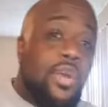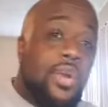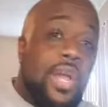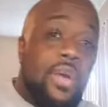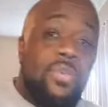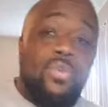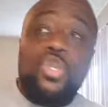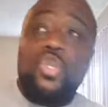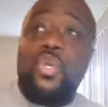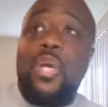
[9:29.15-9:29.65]

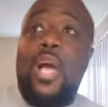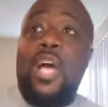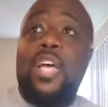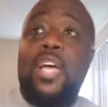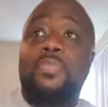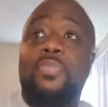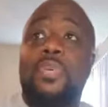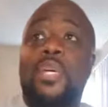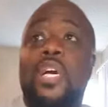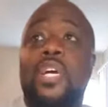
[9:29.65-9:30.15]
with you
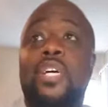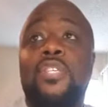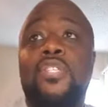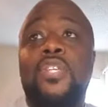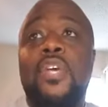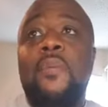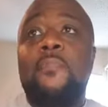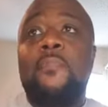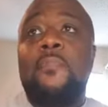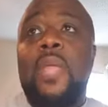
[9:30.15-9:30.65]
guys because
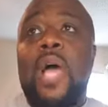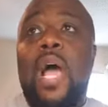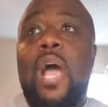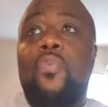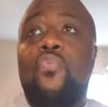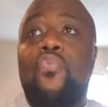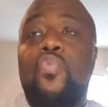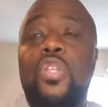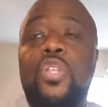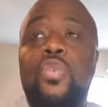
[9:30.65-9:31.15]
I
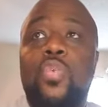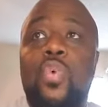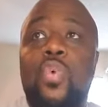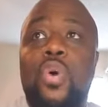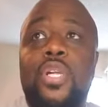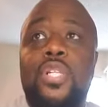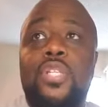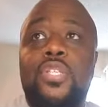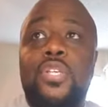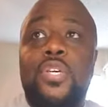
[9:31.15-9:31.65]
really
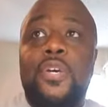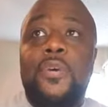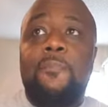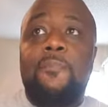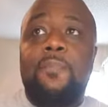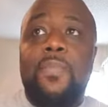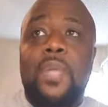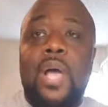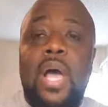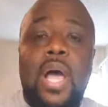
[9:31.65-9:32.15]
wanted
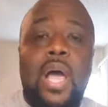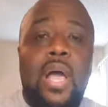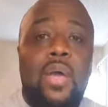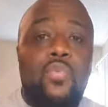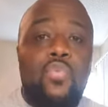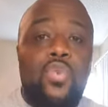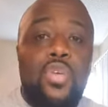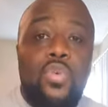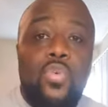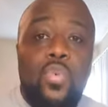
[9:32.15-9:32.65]

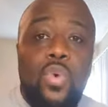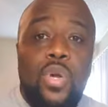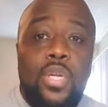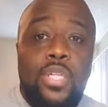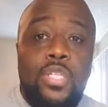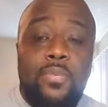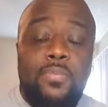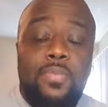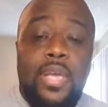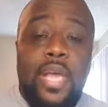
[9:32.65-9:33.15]

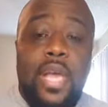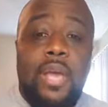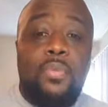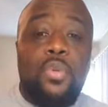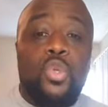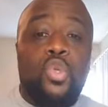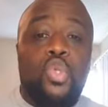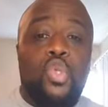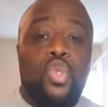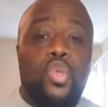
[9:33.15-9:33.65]
to be
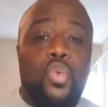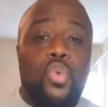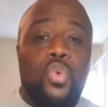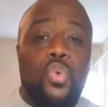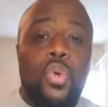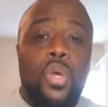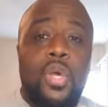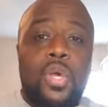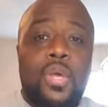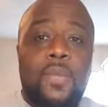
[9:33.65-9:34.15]
able to,